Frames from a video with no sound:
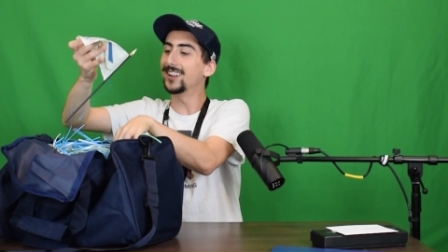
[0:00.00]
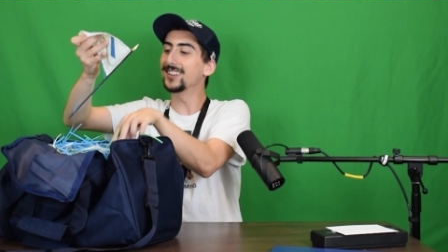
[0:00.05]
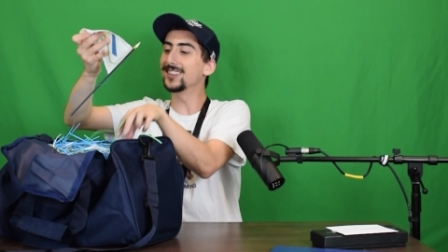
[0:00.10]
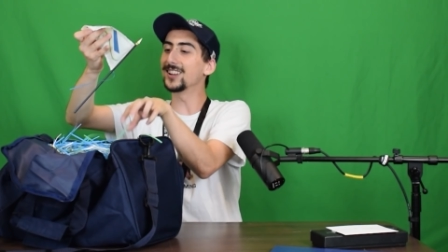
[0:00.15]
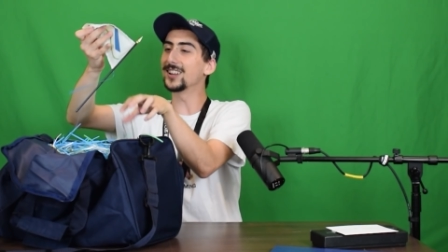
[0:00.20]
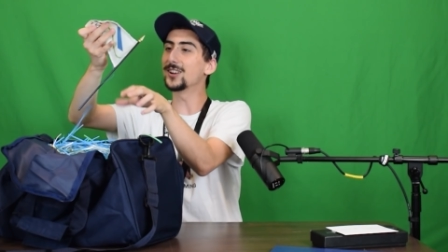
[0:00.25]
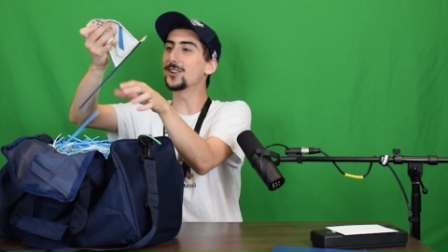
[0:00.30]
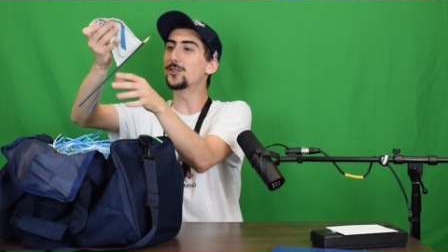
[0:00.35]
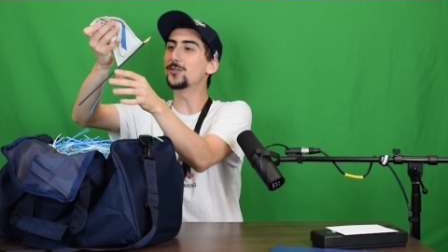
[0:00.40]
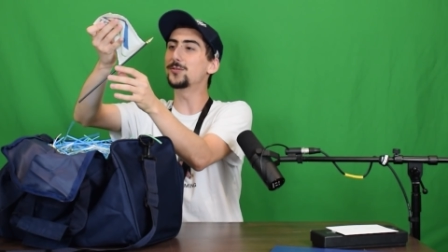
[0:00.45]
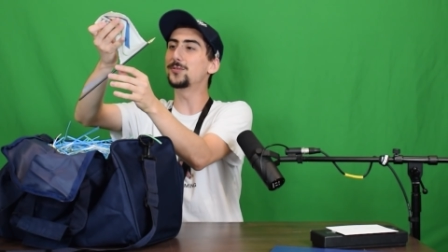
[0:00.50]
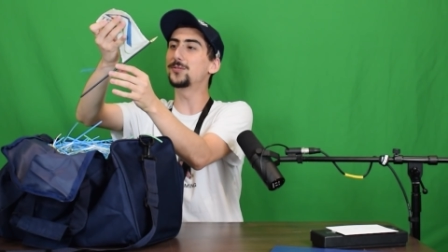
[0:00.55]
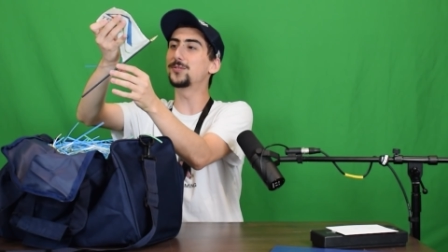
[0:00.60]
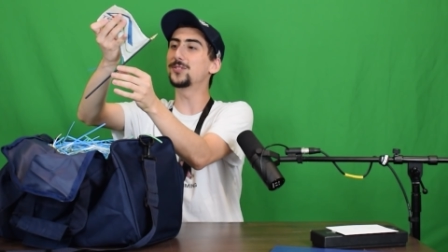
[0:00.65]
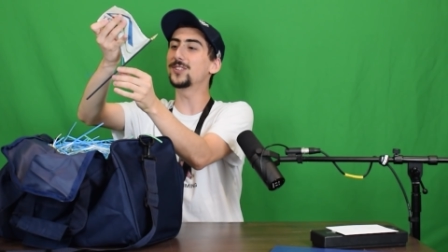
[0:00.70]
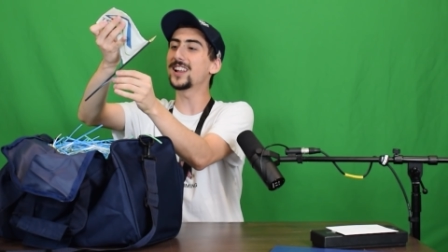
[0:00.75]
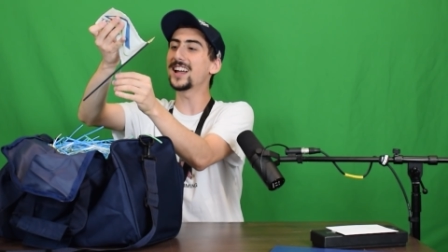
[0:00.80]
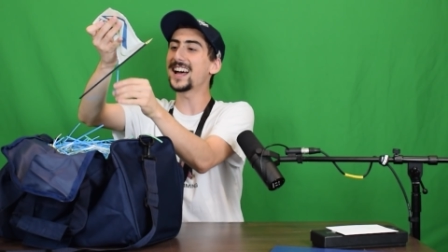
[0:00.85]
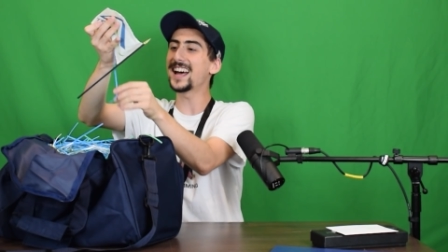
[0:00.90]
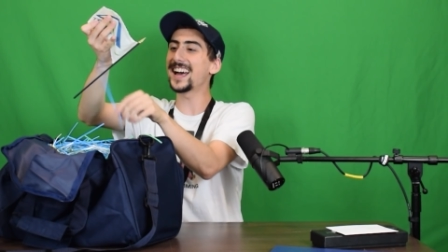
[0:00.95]
A little
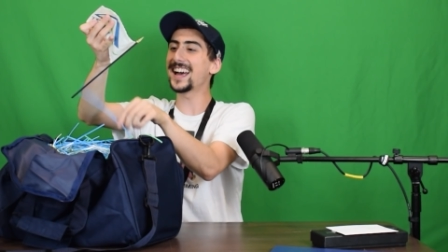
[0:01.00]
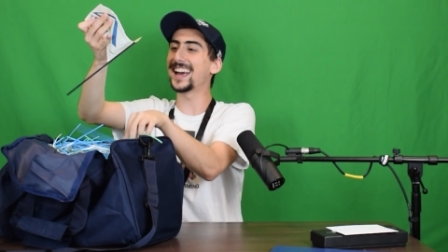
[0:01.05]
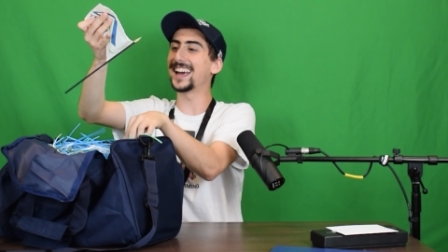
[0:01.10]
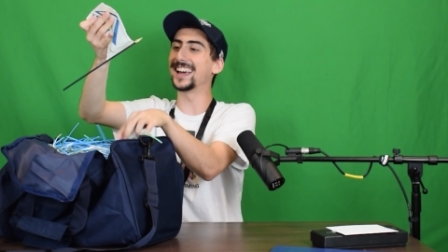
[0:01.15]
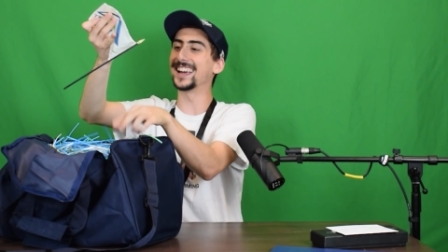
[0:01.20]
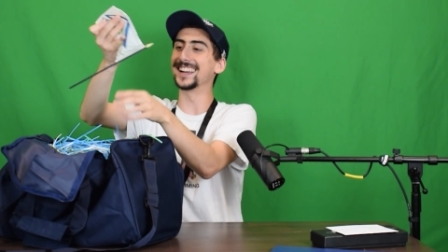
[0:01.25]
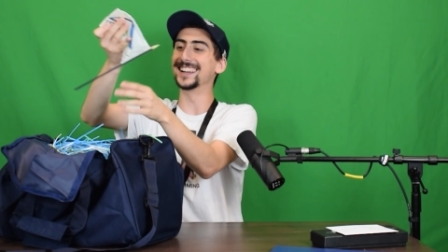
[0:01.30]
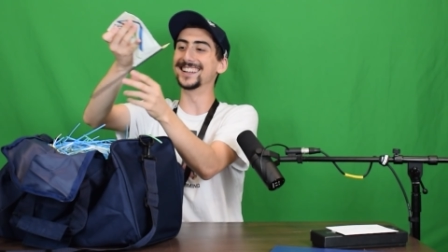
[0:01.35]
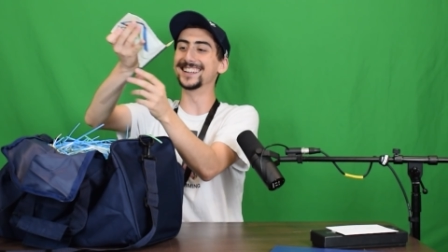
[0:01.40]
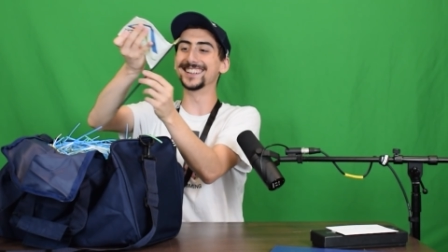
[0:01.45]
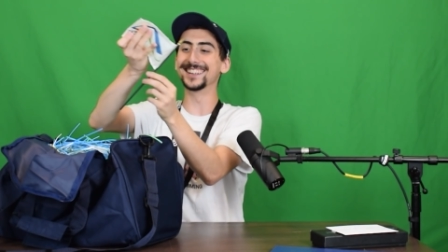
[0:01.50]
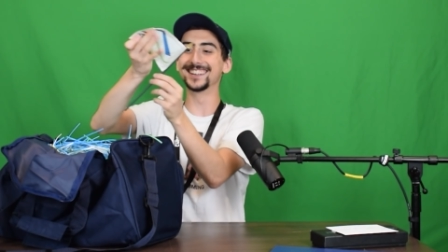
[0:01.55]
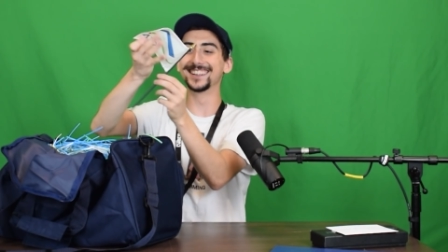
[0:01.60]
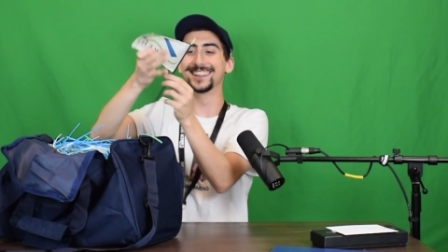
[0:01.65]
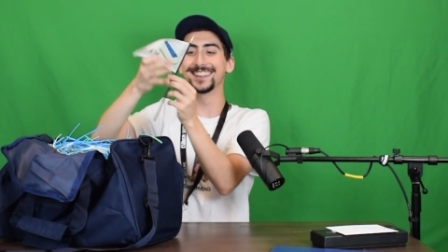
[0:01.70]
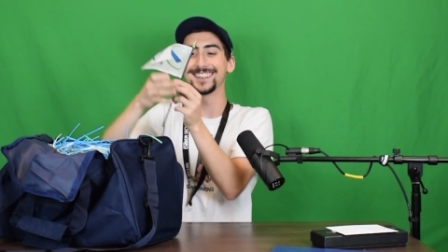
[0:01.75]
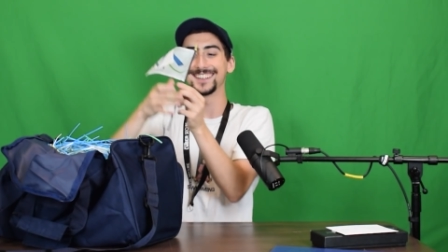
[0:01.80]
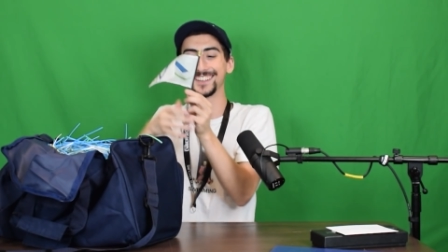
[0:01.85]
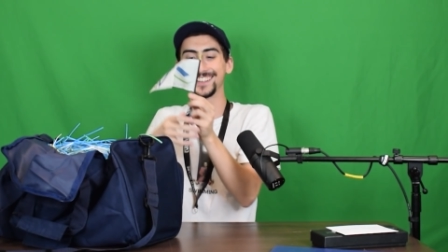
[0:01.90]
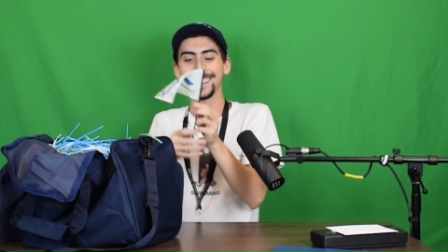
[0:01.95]
flag.
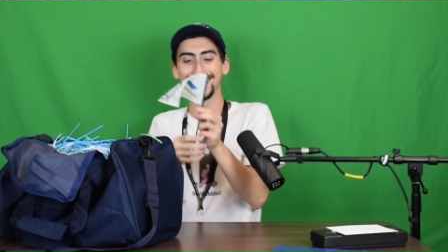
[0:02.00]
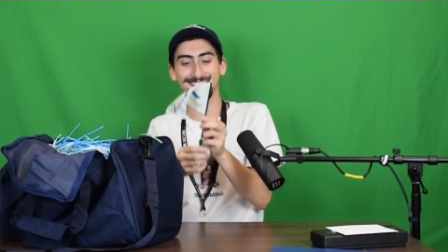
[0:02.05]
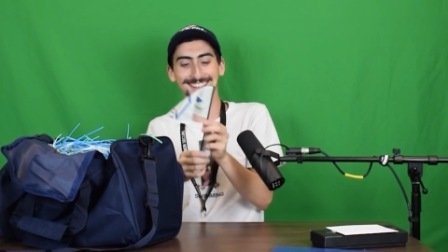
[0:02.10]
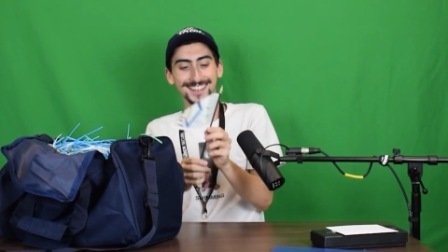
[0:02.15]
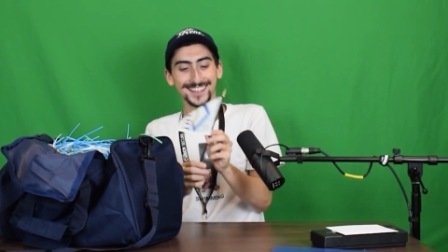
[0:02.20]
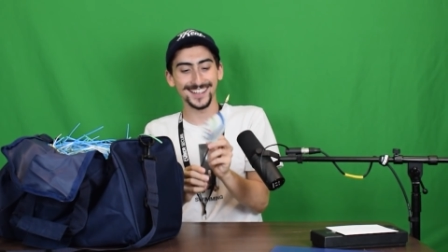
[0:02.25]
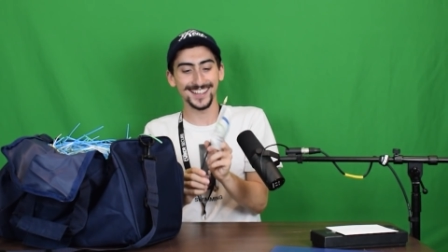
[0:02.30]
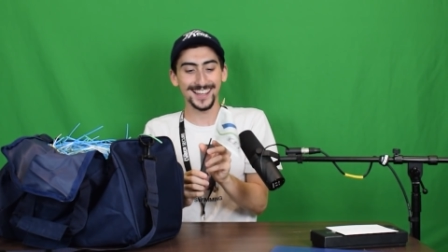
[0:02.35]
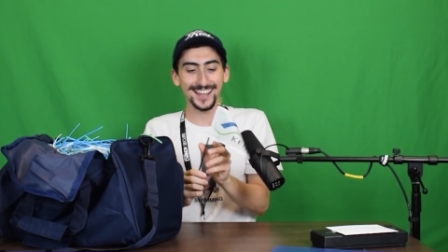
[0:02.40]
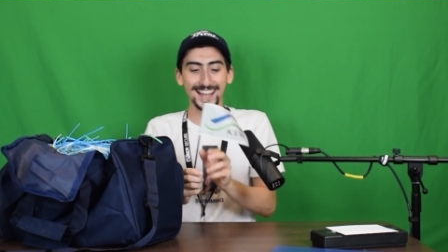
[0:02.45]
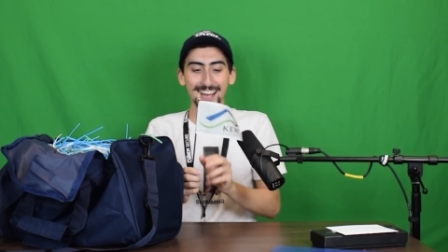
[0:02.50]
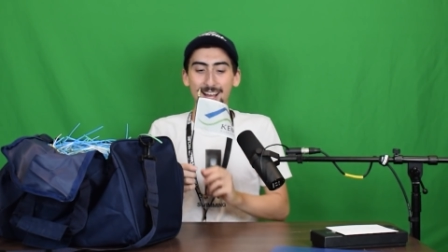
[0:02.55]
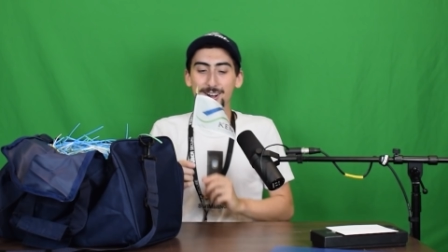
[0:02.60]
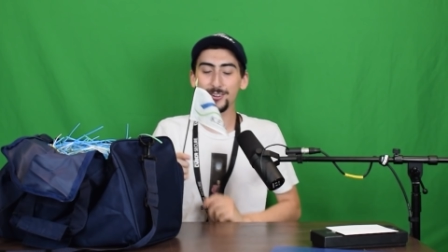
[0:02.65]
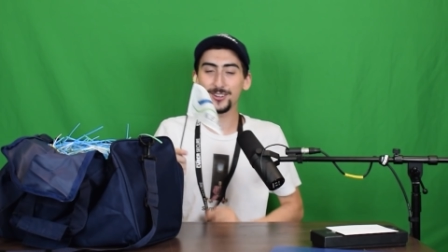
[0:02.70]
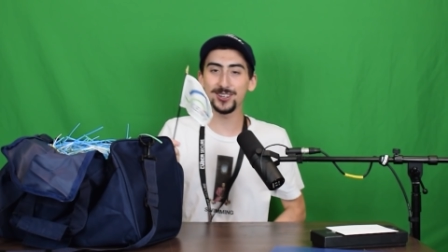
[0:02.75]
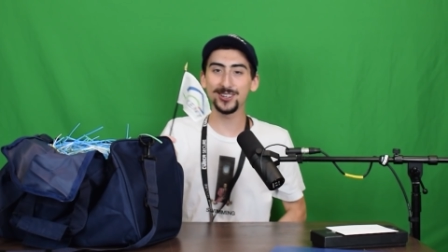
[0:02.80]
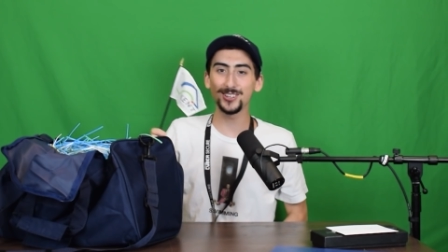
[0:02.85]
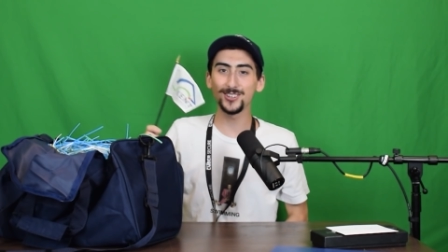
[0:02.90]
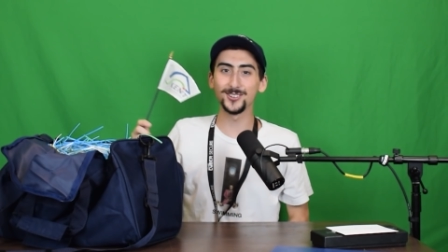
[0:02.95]

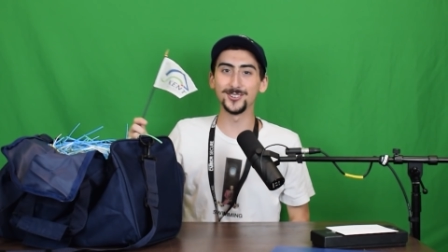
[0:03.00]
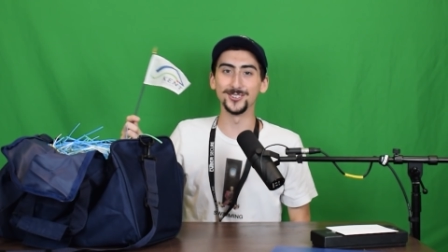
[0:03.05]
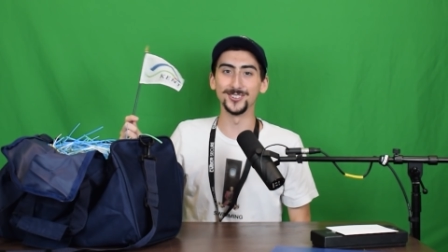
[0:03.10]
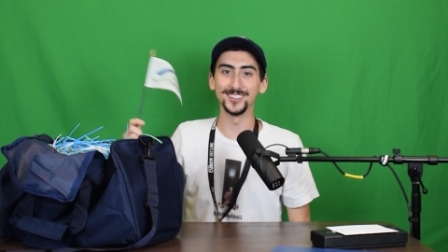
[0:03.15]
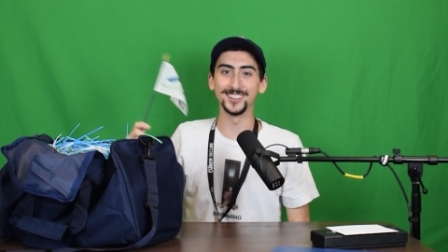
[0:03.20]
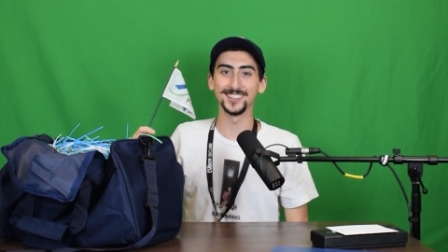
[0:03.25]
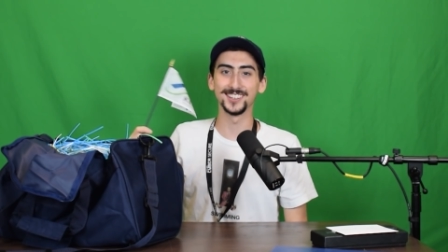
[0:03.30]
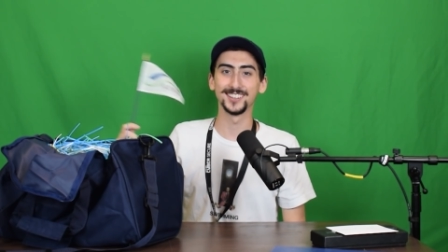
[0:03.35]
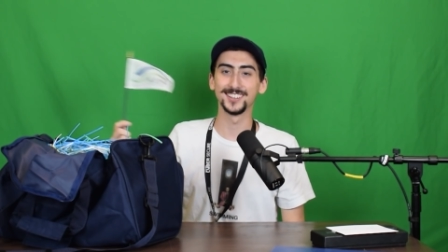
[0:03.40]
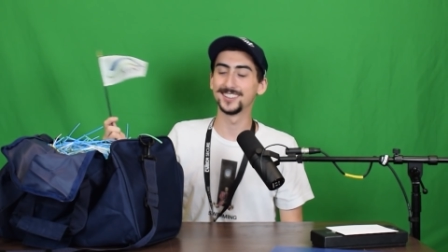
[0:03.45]
How cute.